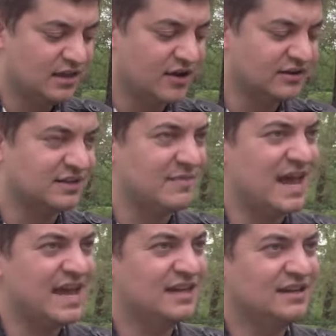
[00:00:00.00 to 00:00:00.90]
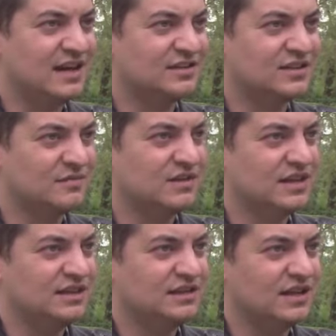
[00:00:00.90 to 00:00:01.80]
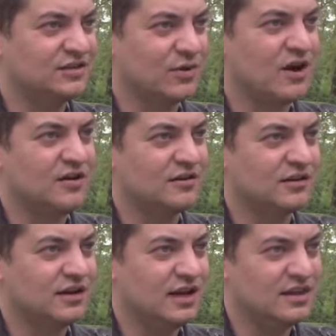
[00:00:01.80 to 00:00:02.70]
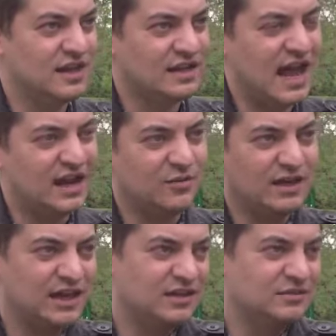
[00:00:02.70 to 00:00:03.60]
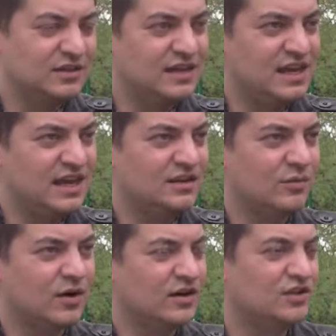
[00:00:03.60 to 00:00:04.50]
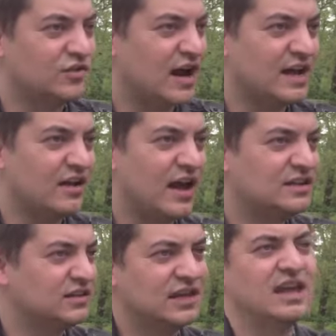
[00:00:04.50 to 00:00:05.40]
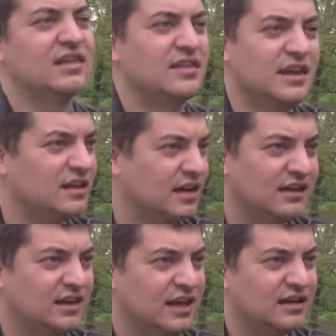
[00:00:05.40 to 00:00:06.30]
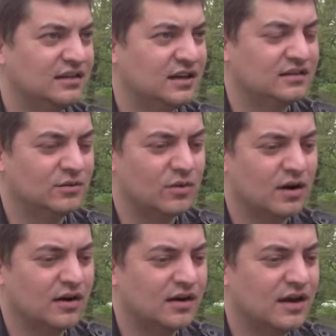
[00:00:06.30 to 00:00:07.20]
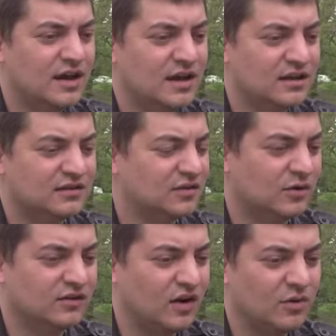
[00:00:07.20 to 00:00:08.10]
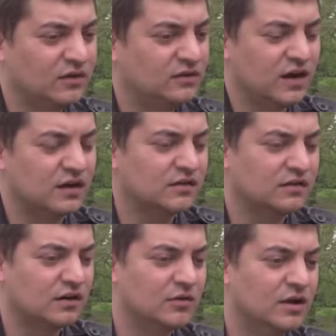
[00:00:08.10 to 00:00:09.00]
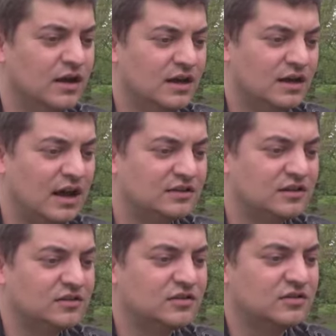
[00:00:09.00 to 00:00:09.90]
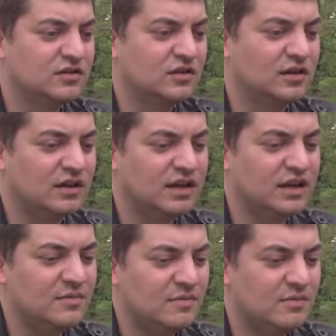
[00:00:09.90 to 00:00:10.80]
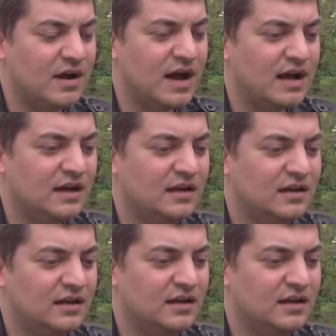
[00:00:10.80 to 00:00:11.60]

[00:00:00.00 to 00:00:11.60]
there is a man and something is wrong, and then how do we get him to the end where he triumphs? I just can't think like that. It doesn't work. The stories always suck. So I just keep myself